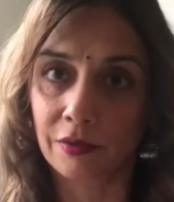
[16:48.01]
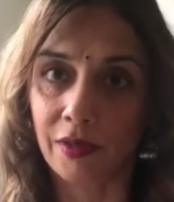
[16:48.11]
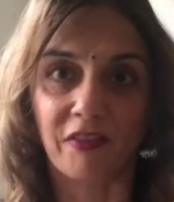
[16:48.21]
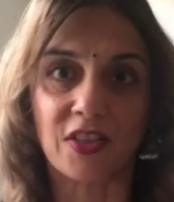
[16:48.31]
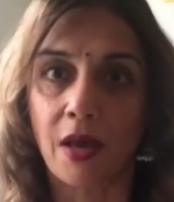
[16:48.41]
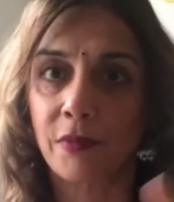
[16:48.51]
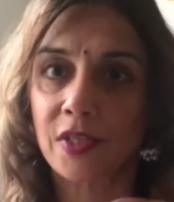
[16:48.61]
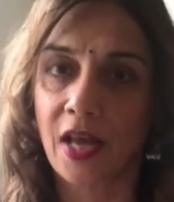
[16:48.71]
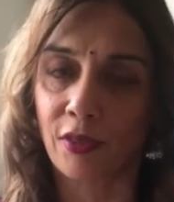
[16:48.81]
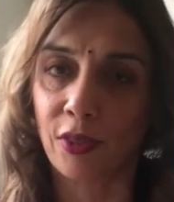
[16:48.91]
Like, for example,
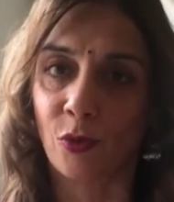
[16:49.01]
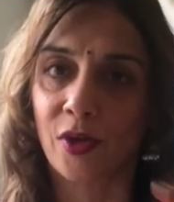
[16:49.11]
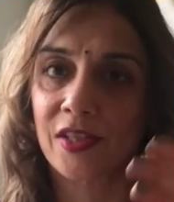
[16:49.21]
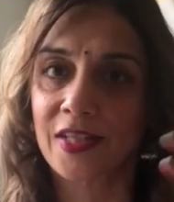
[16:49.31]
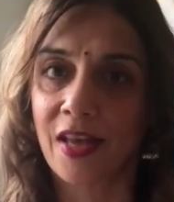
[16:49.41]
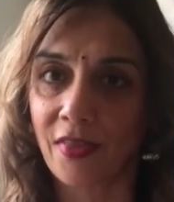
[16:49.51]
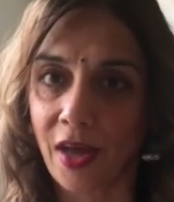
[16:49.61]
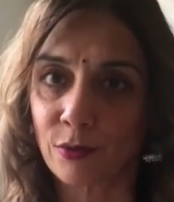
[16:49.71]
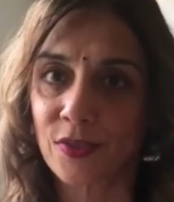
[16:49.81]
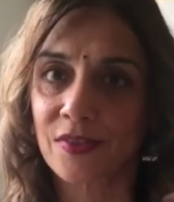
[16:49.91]
10th Lord in the 10th
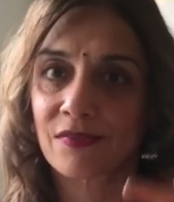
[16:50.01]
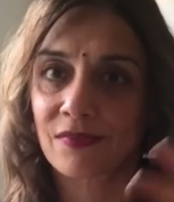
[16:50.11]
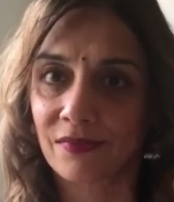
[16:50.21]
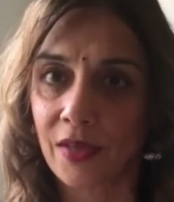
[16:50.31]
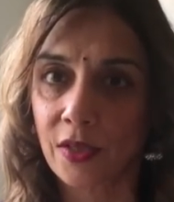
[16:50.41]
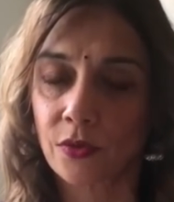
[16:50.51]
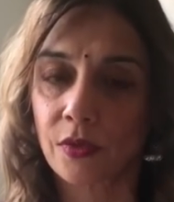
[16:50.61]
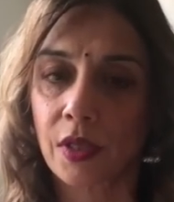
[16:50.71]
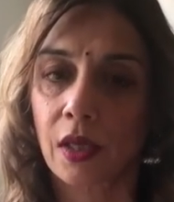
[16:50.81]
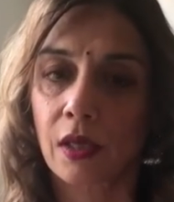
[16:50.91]
house, that sort
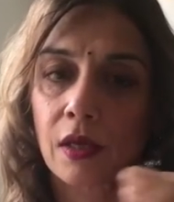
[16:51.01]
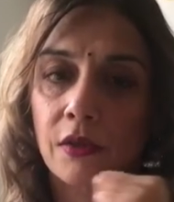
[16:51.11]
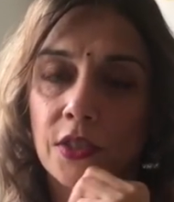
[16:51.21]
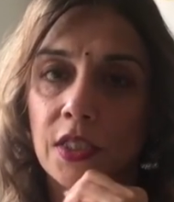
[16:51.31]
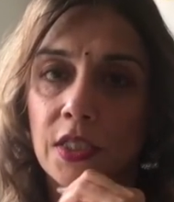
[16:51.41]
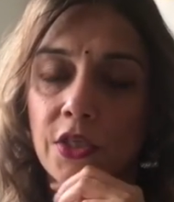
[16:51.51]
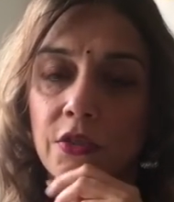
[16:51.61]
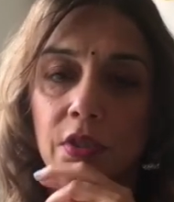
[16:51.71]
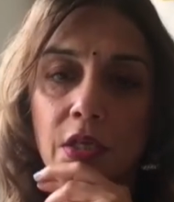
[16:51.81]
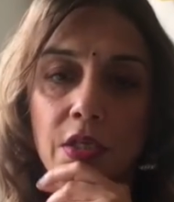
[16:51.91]
of thing. There's
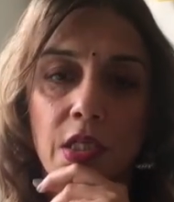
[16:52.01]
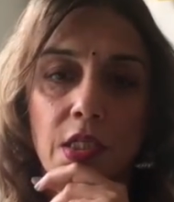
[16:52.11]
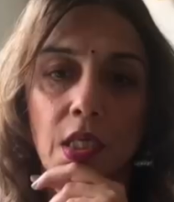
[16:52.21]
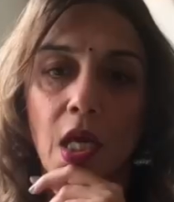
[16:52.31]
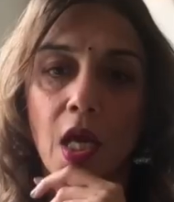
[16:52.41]
conditional dashas.